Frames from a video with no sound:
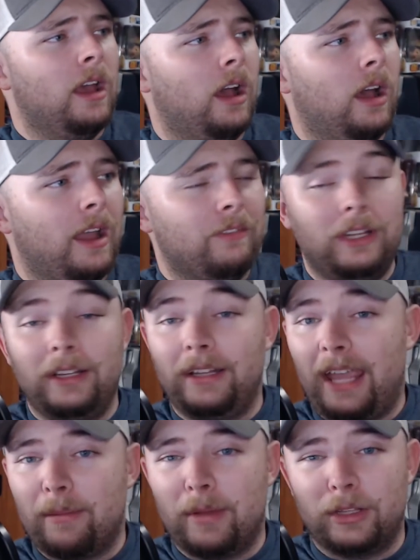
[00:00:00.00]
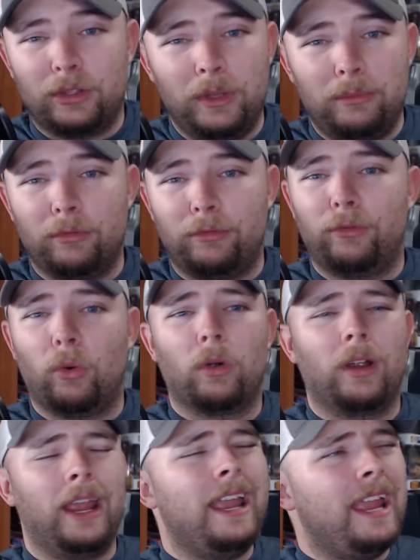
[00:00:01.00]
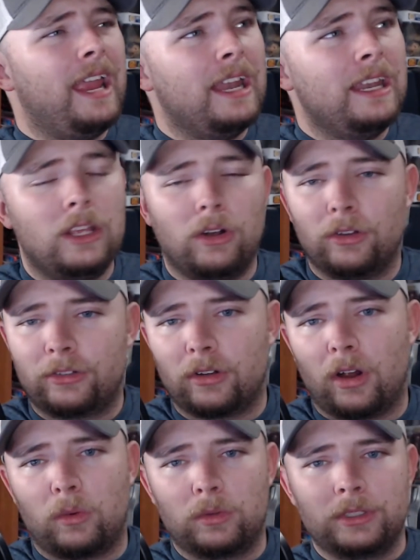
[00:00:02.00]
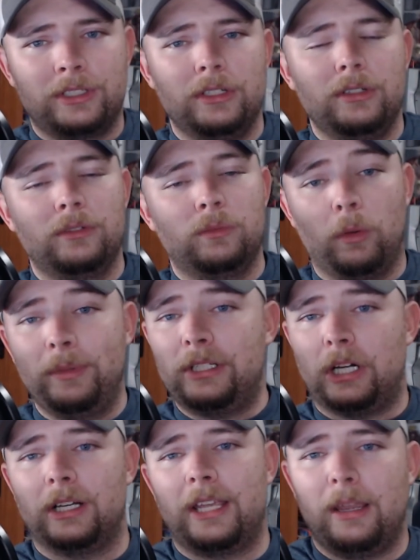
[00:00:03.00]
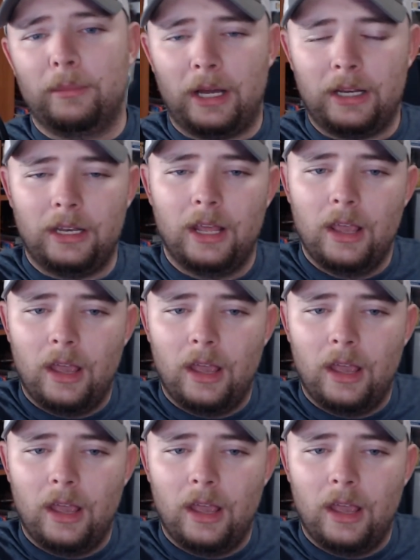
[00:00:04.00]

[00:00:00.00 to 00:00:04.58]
everything that came out the week before, any and all Star Wars news. We'll be talking about it.